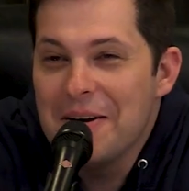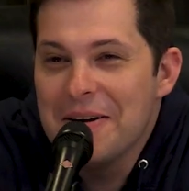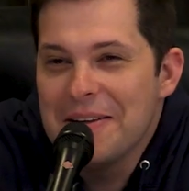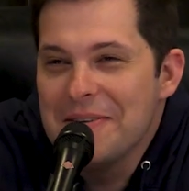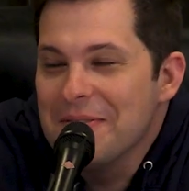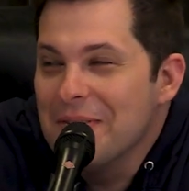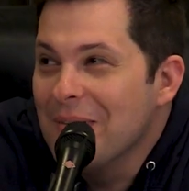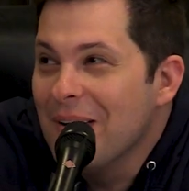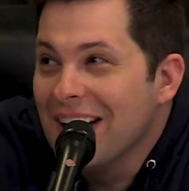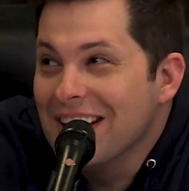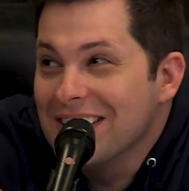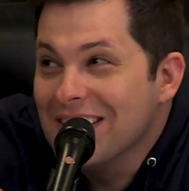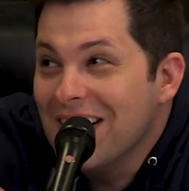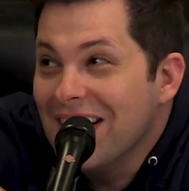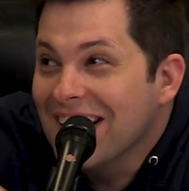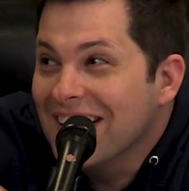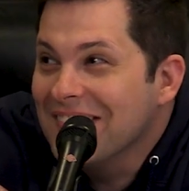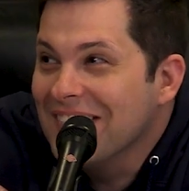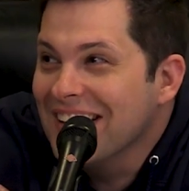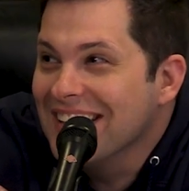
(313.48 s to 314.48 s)
don't even want to
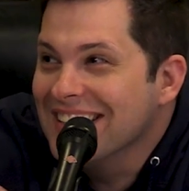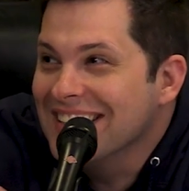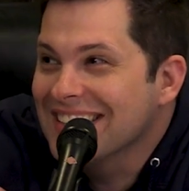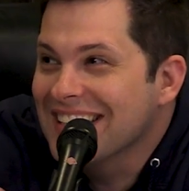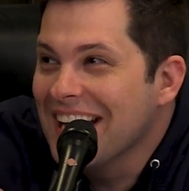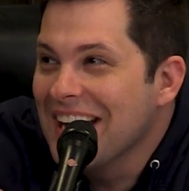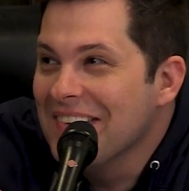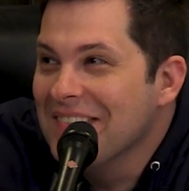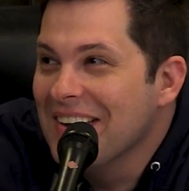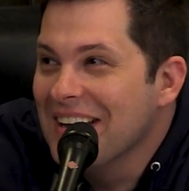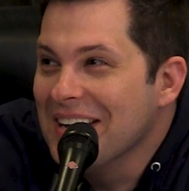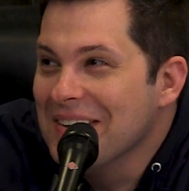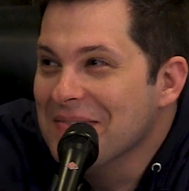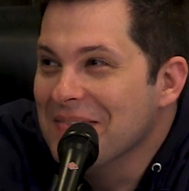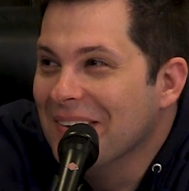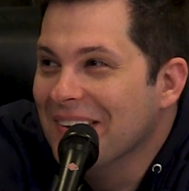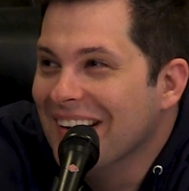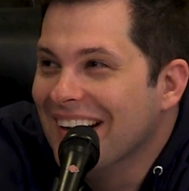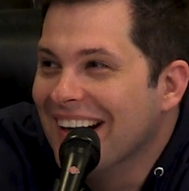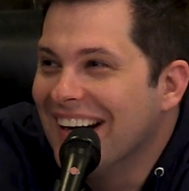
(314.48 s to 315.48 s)
talk about this game
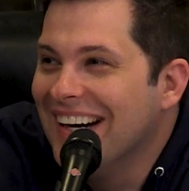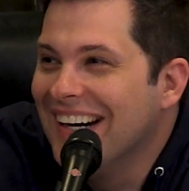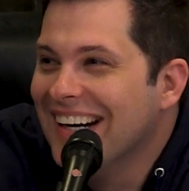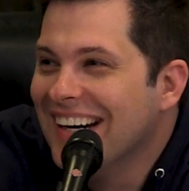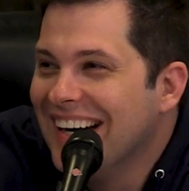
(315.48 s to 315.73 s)
anymore.